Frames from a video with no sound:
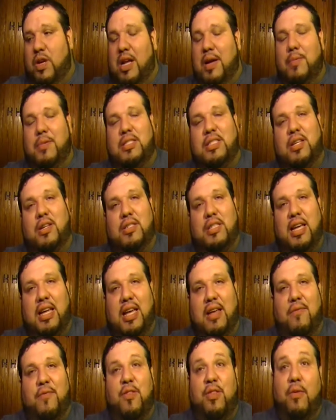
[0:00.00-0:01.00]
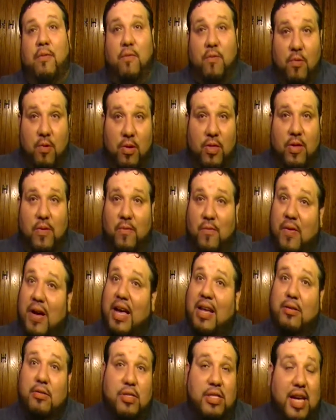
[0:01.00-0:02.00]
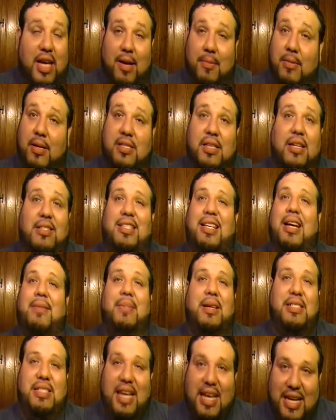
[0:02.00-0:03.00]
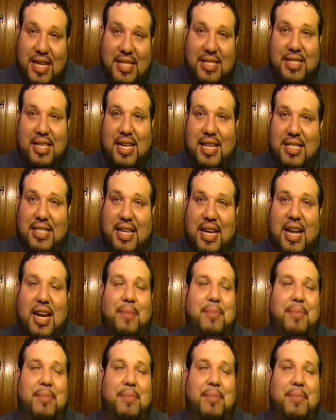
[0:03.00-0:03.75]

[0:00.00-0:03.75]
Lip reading: went to go take it for the 4th and final time, because I was like, I'm not taking this class again.